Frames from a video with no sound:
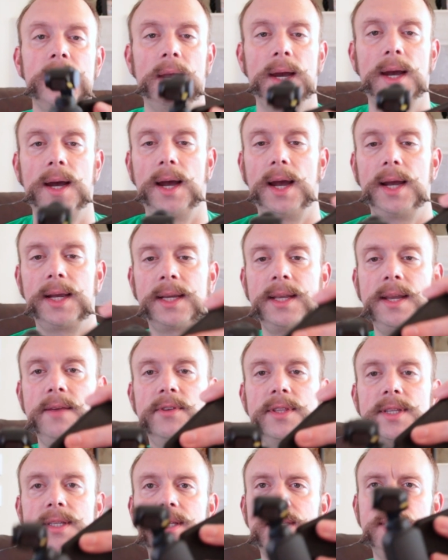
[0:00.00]
I can
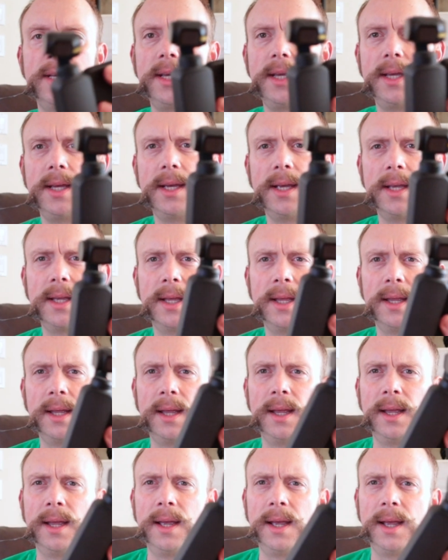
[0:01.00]
even see
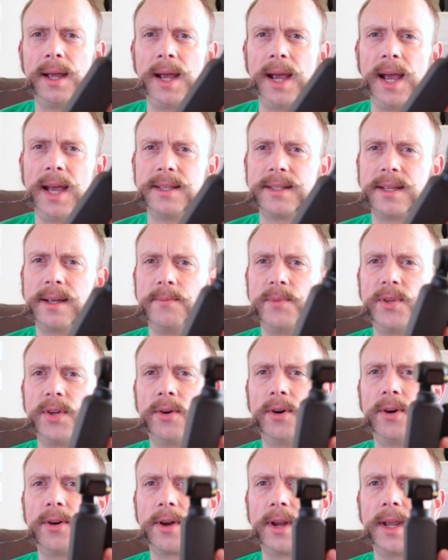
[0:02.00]
as I'm
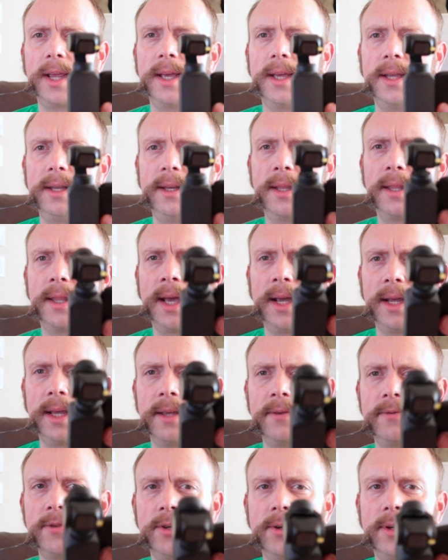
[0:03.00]
turning it, that
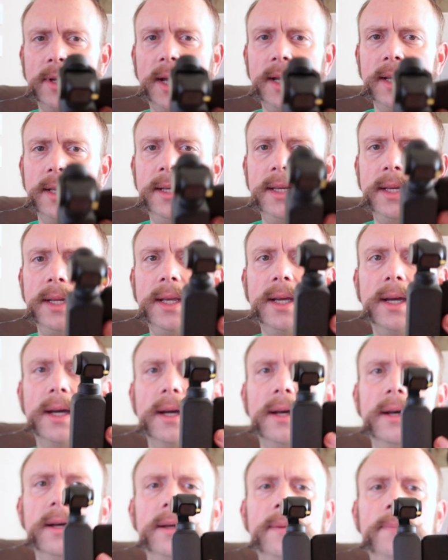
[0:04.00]
gives you an
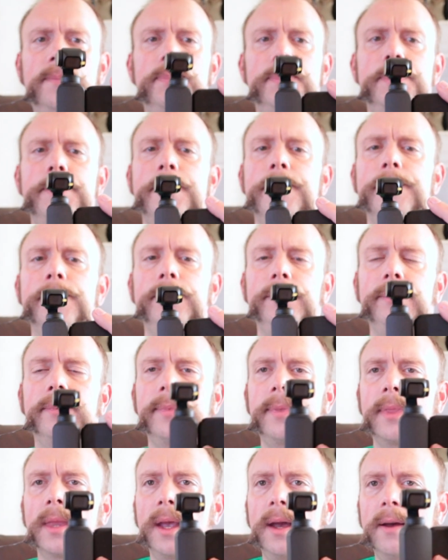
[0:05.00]
idea
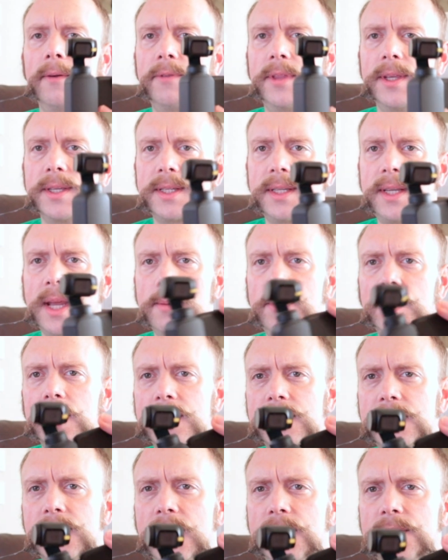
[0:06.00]
of the
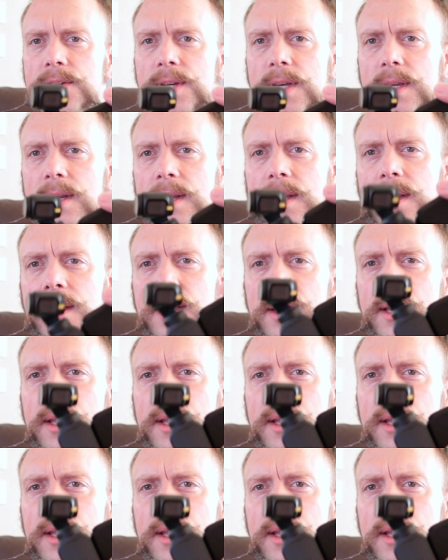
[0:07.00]
stabilization.